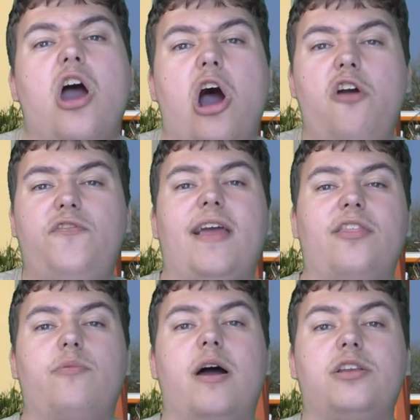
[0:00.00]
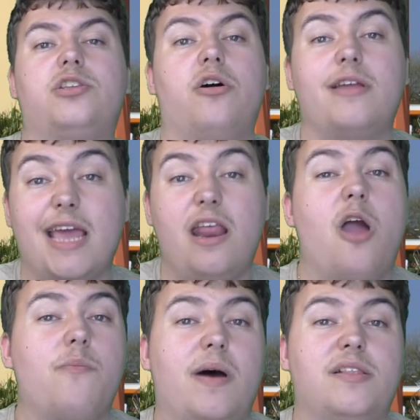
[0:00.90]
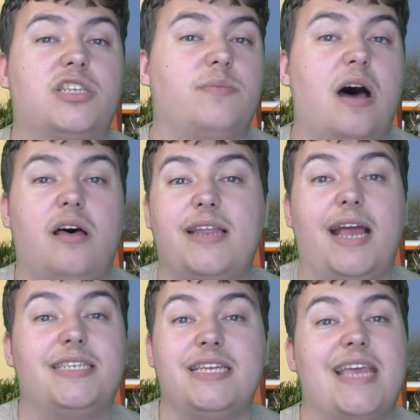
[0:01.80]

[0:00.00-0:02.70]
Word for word: Hopefully, get the work done, get it open by the summer holidays,